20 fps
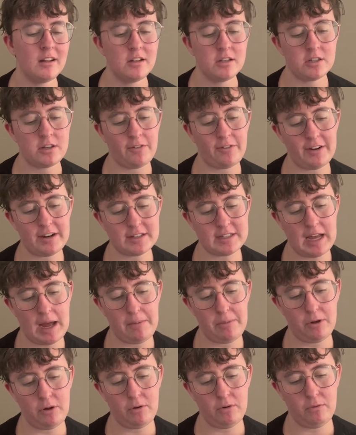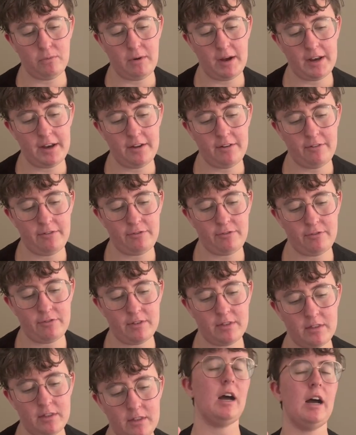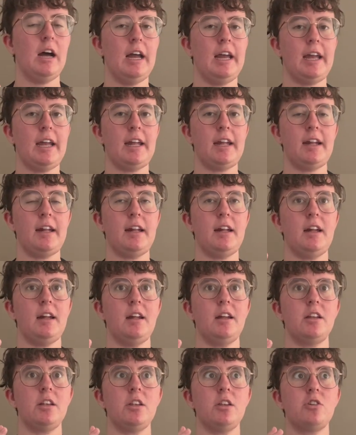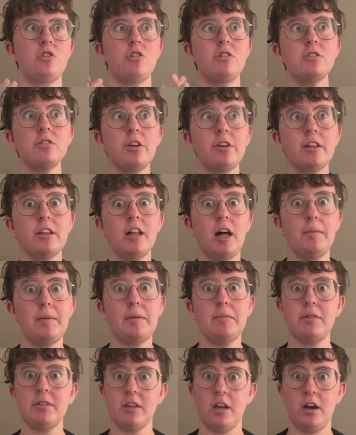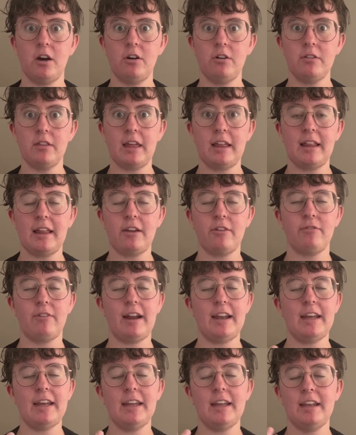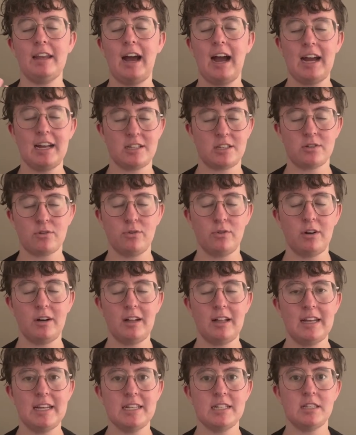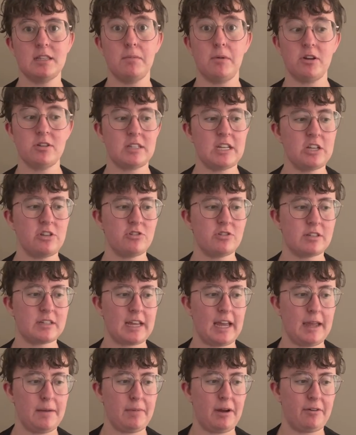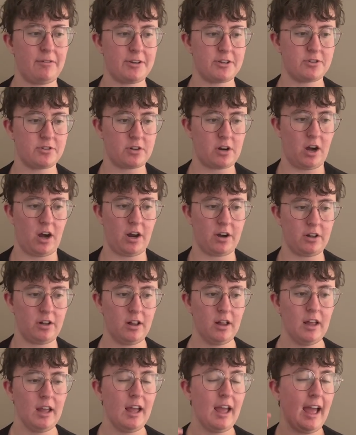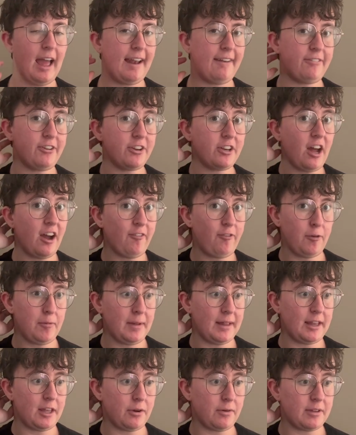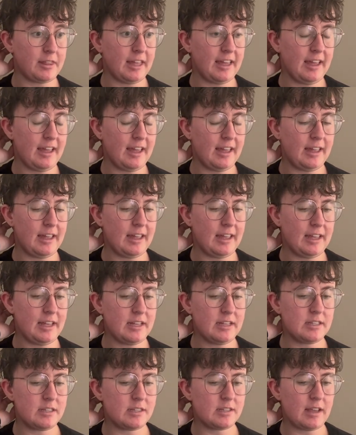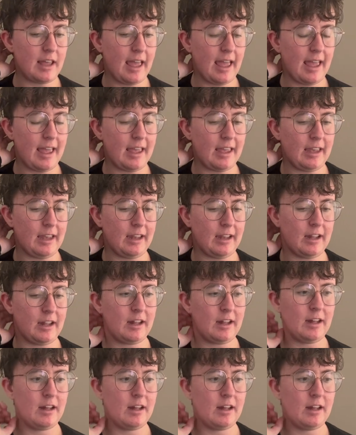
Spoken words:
So for example, a short story that a lot of people know, they read it in high school, is The Most Dangerous Game by Richard Connell. And if you're not familiar with it, it is a